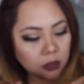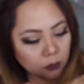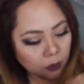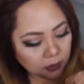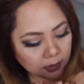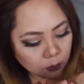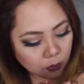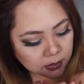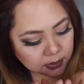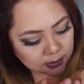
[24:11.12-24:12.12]
know what? Like,
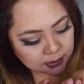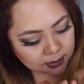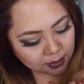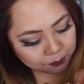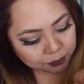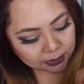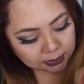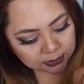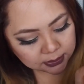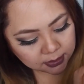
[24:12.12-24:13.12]
once you start
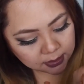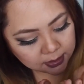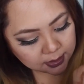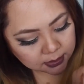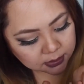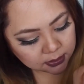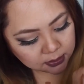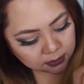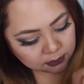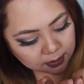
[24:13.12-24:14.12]
blending it, it
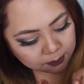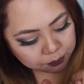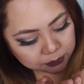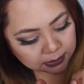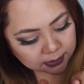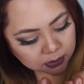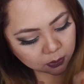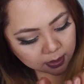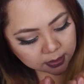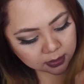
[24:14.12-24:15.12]
actually, like, blends
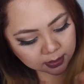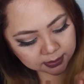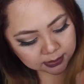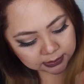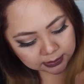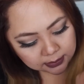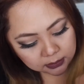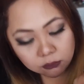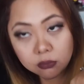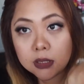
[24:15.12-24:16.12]
quite nicely and
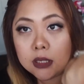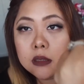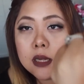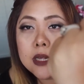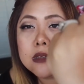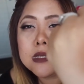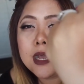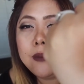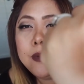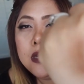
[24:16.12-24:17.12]
it really lightens
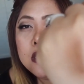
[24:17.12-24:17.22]
up.